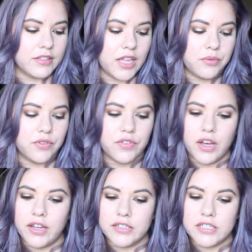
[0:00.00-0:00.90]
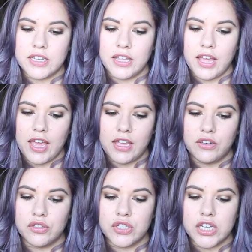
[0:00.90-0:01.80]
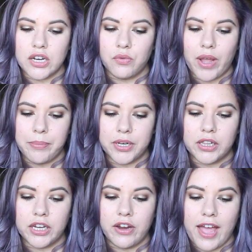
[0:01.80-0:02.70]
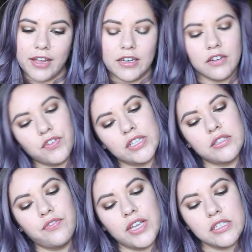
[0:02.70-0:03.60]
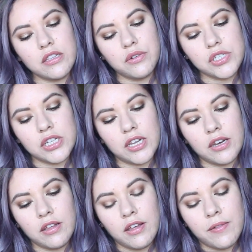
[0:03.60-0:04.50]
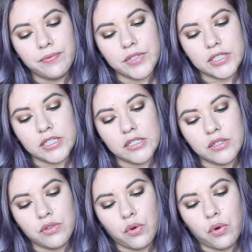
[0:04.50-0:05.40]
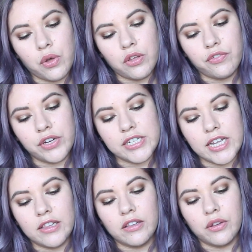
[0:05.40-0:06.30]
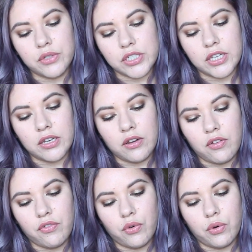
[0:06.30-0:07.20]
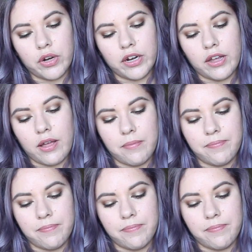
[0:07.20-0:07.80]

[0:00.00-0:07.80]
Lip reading: Then we've got a Neutrogena Rapid Clear Acne Defense Face Lotion. This is oil-free daily lotion for